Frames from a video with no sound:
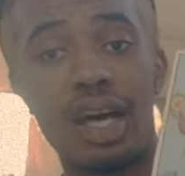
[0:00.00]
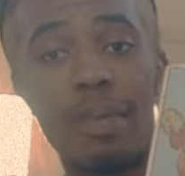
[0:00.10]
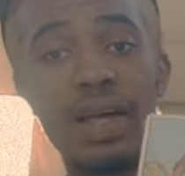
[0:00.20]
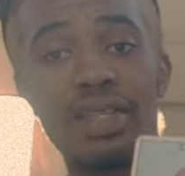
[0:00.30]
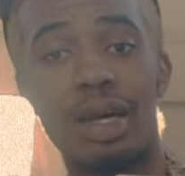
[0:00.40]

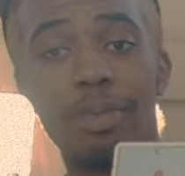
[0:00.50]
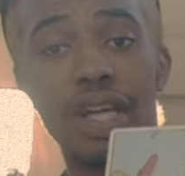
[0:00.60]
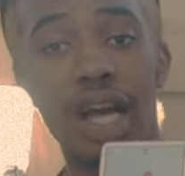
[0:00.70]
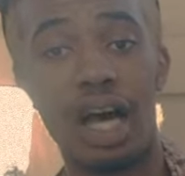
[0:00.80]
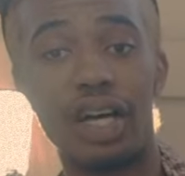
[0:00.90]
about
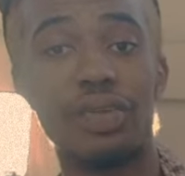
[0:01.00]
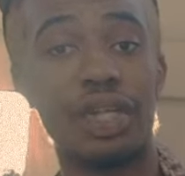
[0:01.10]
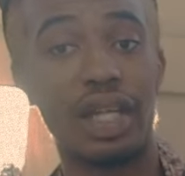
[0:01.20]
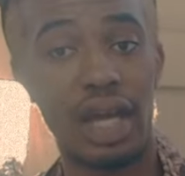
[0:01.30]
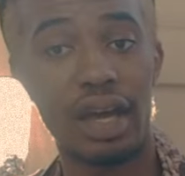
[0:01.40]
something other
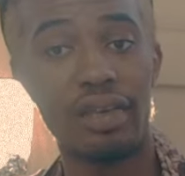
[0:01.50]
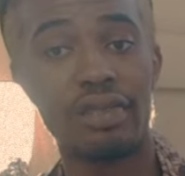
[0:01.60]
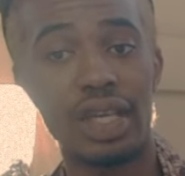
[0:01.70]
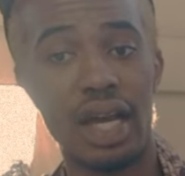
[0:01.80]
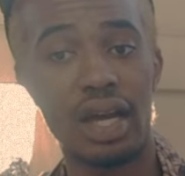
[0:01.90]
than love,
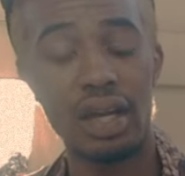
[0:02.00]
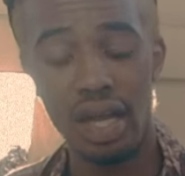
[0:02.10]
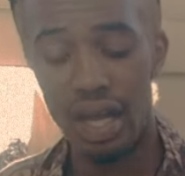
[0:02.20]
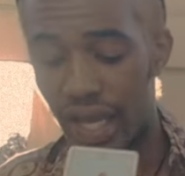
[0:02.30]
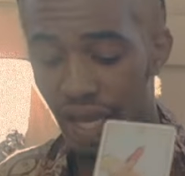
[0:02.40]
yeah?
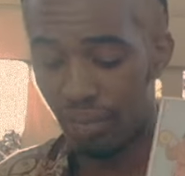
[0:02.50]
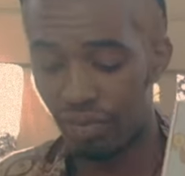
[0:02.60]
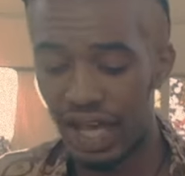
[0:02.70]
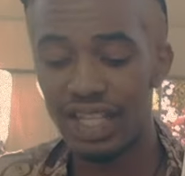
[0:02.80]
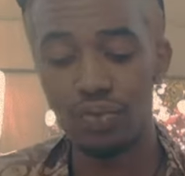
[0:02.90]
And
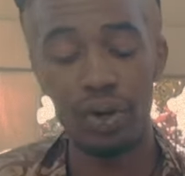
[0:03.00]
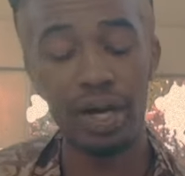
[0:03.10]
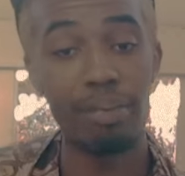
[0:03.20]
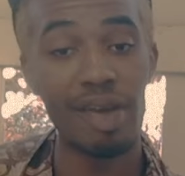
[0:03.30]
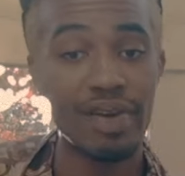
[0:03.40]
that's
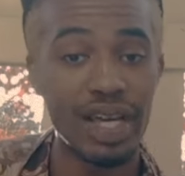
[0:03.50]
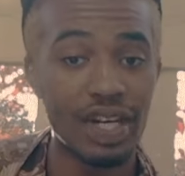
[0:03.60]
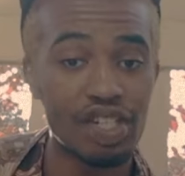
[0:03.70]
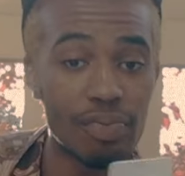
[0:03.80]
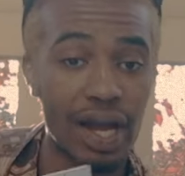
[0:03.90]
what maybe
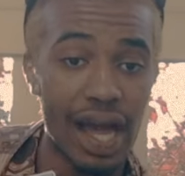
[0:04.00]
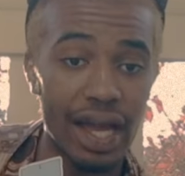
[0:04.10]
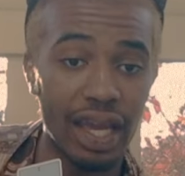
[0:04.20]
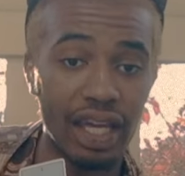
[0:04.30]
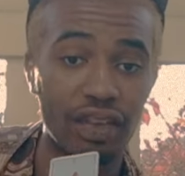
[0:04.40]
got you
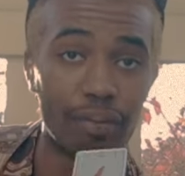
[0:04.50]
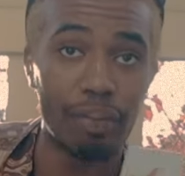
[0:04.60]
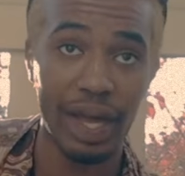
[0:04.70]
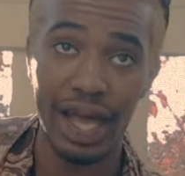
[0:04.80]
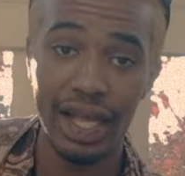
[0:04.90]
by in the
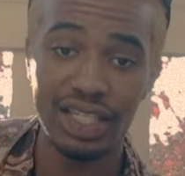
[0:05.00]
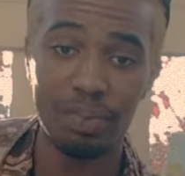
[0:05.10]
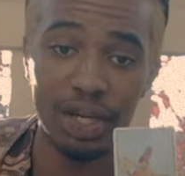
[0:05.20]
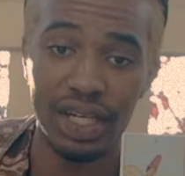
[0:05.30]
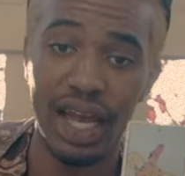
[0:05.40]
past,
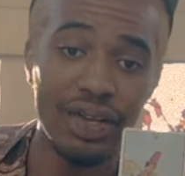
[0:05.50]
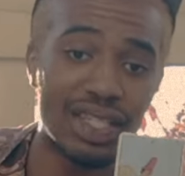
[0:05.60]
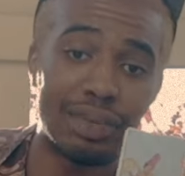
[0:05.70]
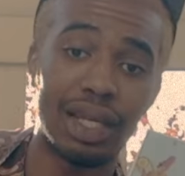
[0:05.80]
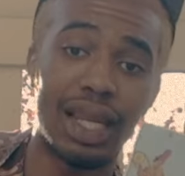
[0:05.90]
but now
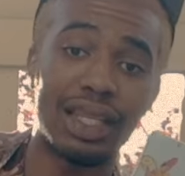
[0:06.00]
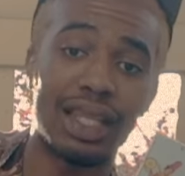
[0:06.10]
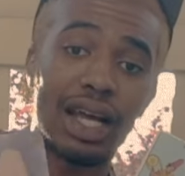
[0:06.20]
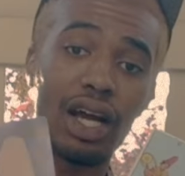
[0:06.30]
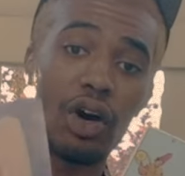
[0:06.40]
it's time to let
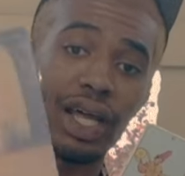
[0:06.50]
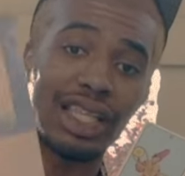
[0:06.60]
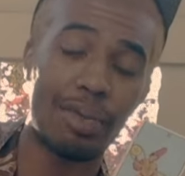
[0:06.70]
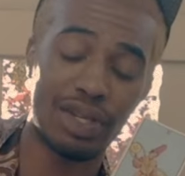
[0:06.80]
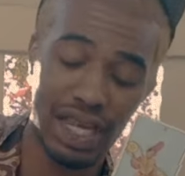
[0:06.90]
that go, let
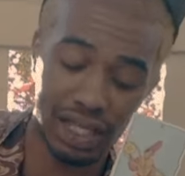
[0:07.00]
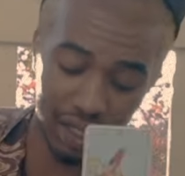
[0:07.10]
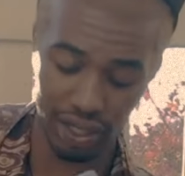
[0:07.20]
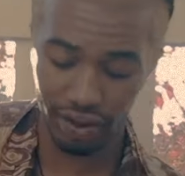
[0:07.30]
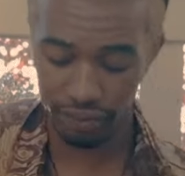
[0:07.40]
that
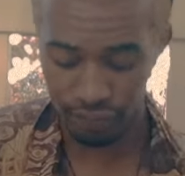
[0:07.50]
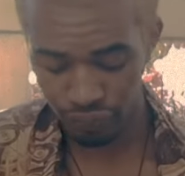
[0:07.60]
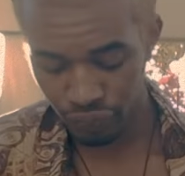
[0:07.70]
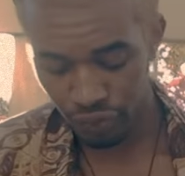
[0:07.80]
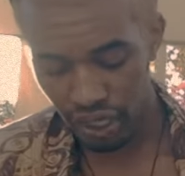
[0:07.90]
mentality go,
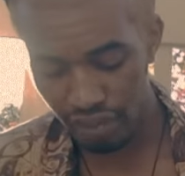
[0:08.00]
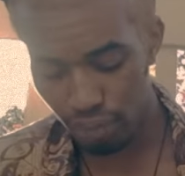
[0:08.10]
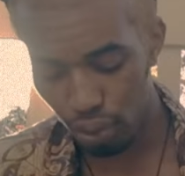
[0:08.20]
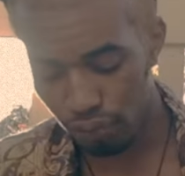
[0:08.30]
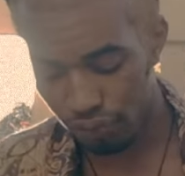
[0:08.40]
and move